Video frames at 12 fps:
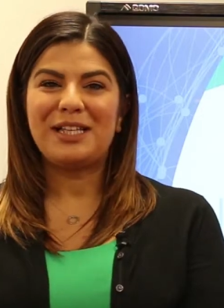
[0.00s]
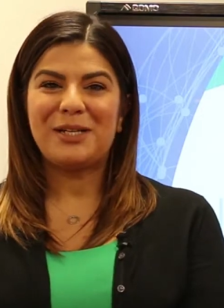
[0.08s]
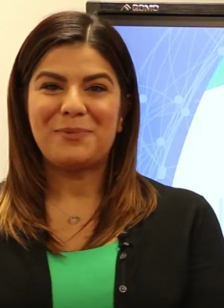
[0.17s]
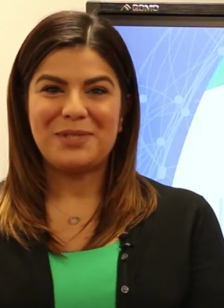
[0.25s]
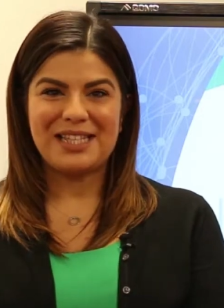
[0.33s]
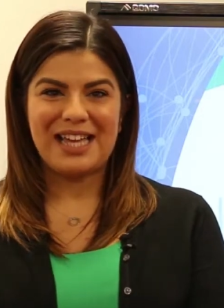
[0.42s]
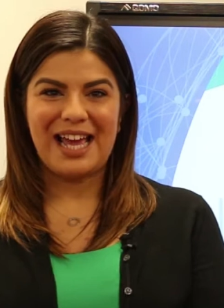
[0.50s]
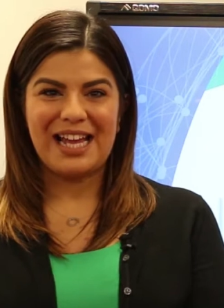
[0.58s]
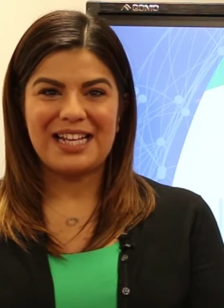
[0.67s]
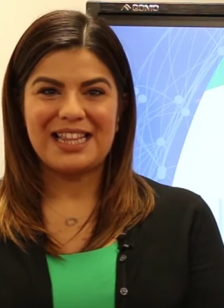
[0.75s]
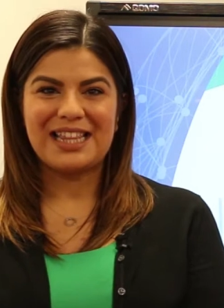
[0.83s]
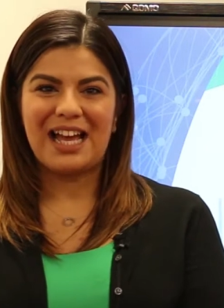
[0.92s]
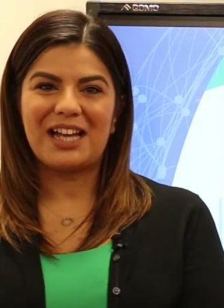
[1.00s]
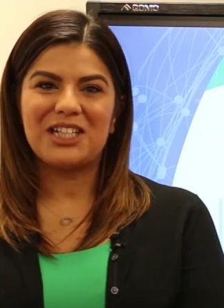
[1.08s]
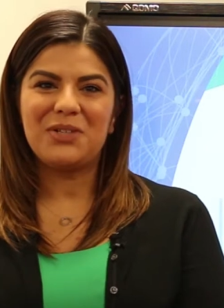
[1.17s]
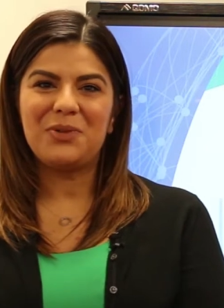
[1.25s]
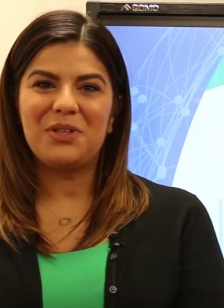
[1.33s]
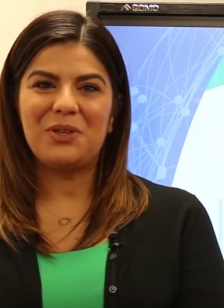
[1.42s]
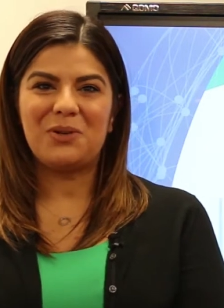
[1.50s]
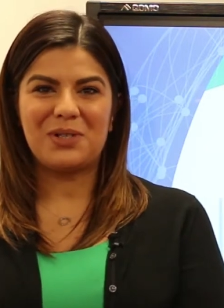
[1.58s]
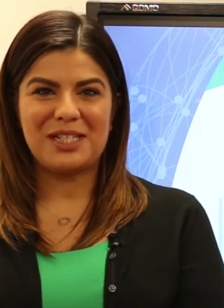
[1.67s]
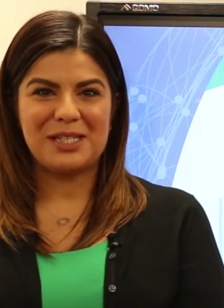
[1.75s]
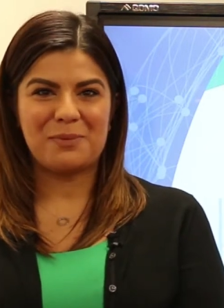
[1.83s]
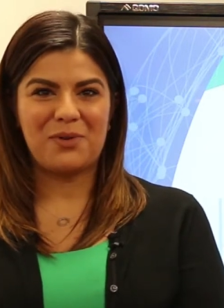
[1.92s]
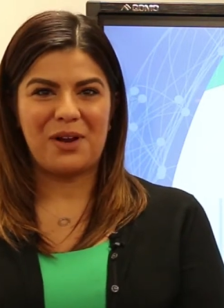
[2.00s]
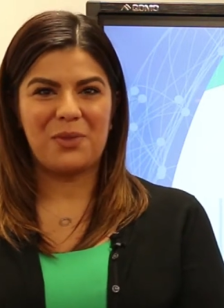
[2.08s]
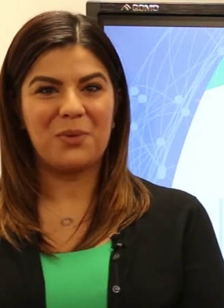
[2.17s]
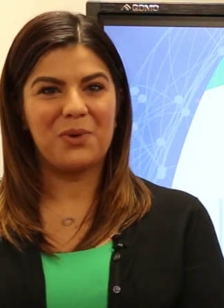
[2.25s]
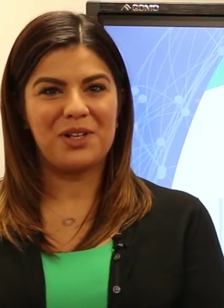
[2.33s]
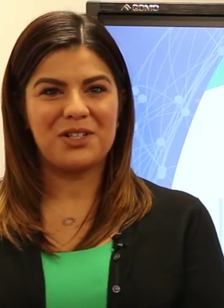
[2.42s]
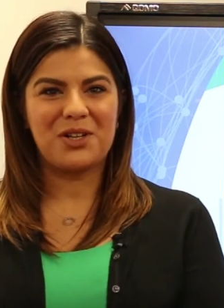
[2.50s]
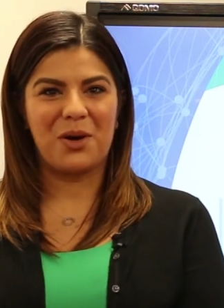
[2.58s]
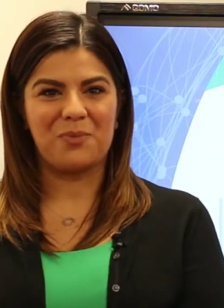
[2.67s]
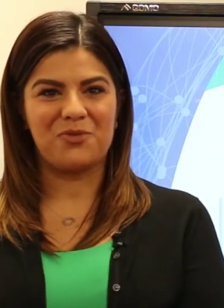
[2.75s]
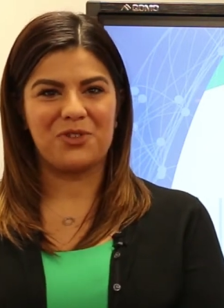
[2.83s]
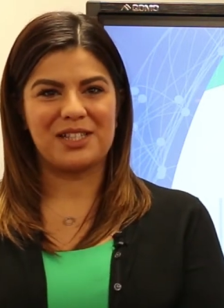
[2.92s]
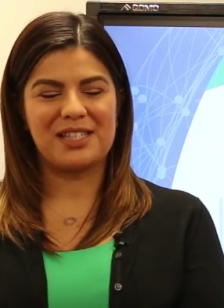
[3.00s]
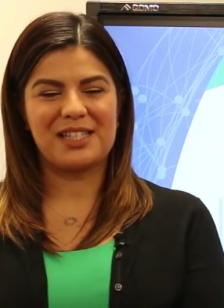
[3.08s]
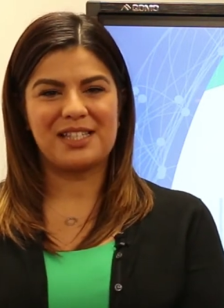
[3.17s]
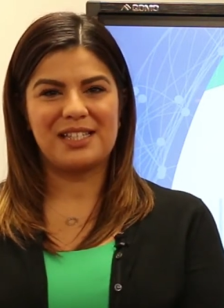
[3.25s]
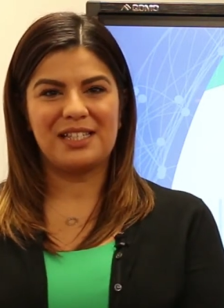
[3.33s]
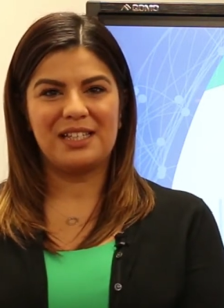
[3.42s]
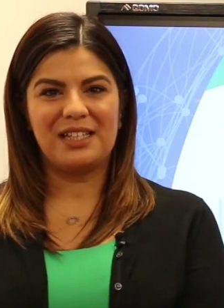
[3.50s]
Welcome to the 8th Annual Autism Around the World Conference.